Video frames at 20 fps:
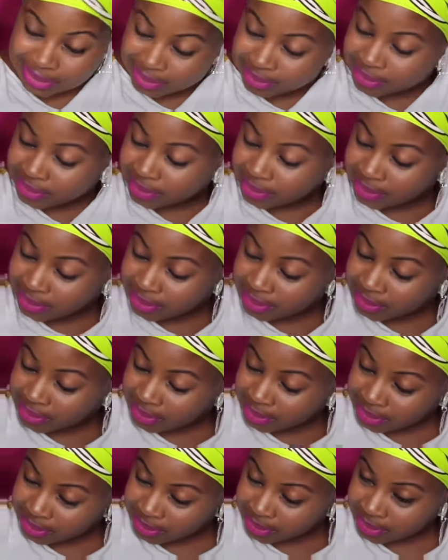
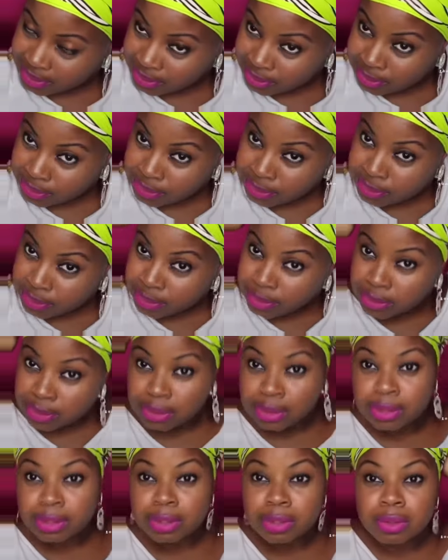
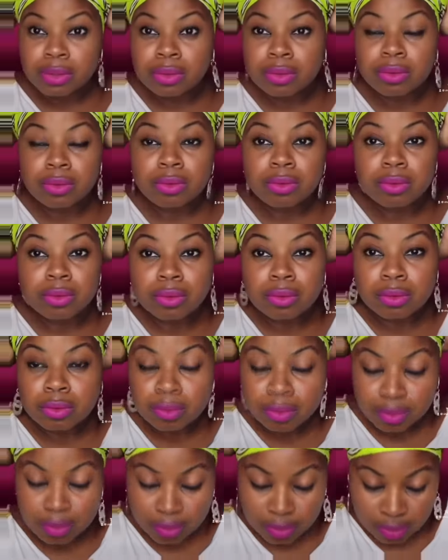
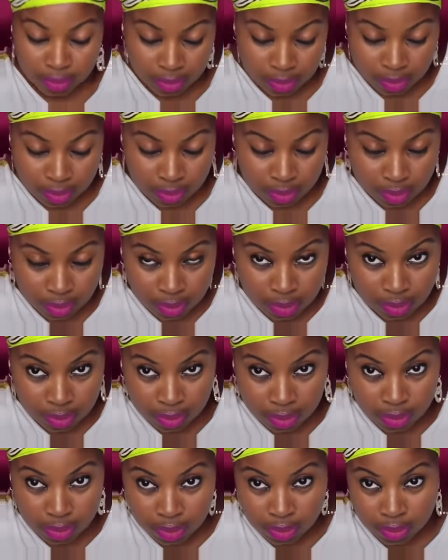
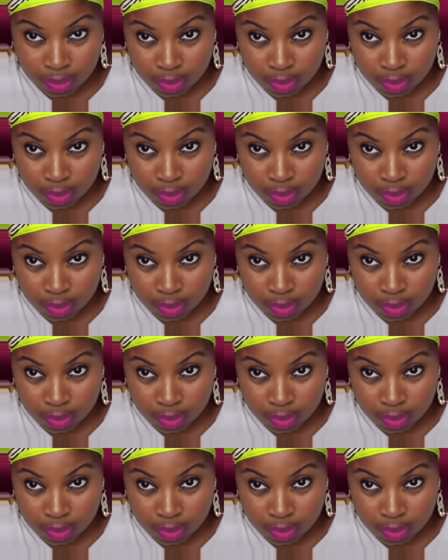(silence)